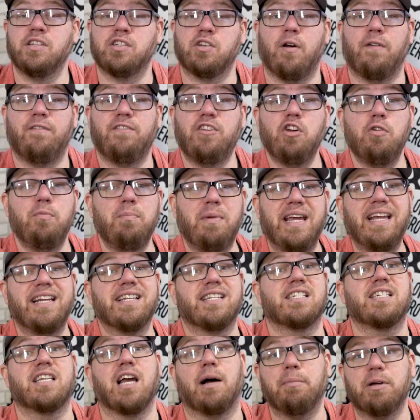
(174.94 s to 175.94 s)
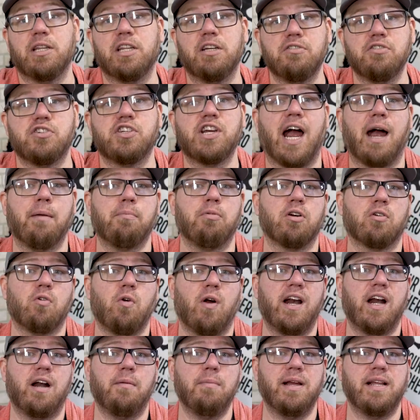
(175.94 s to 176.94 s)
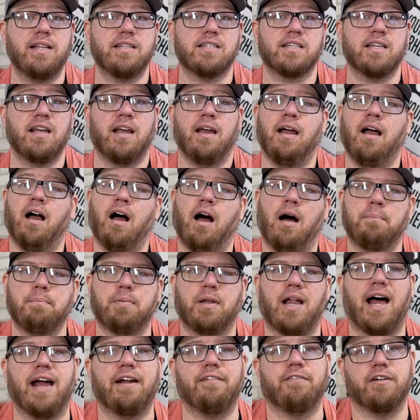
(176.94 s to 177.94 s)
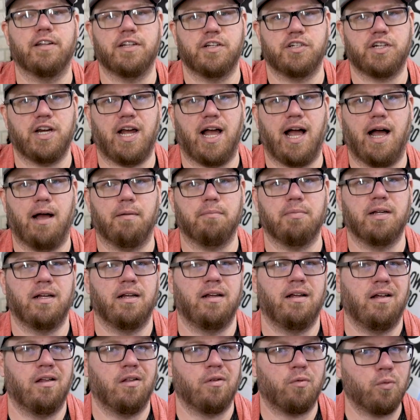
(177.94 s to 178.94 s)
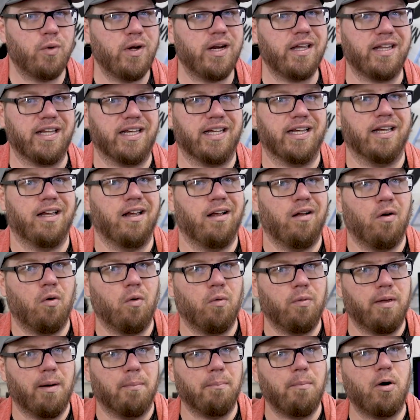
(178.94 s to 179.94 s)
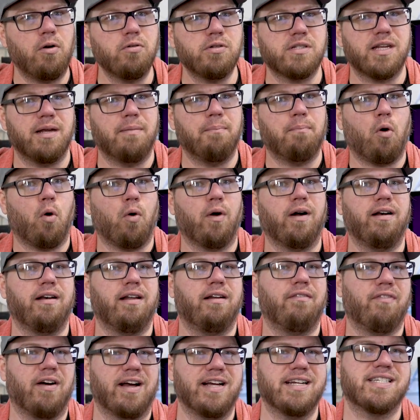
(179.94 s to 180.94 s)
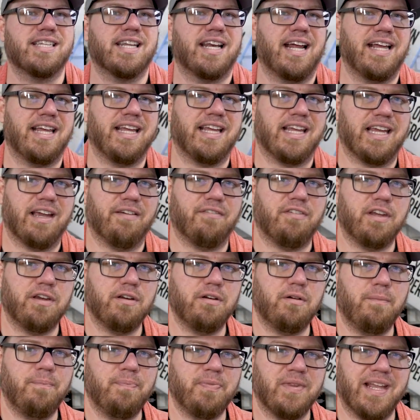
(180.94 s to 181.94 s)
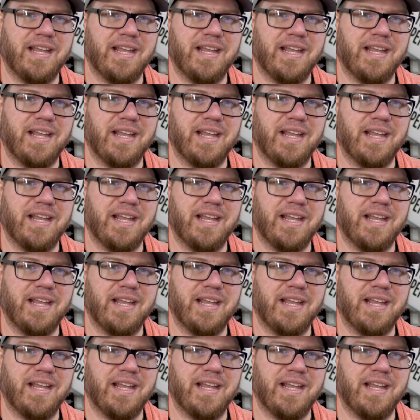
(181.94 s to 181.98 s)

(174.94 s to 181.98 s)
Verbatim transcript: So if you meet some of those job requirements, apply for the job. Really, the most important advice that I can give you